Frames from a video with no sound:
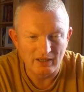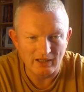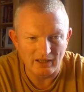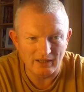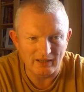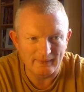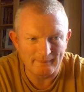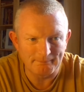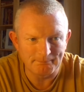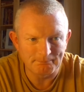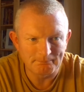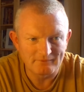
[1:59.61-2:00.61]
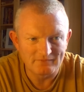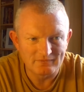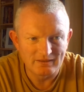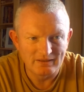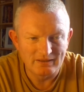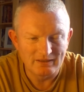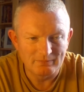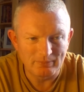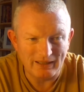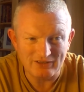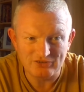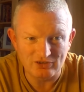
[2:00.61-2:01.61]
Um,
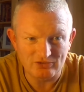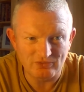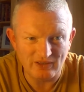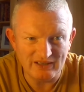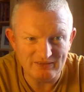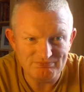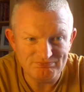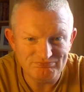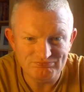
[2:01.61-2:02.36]
pasta's fine.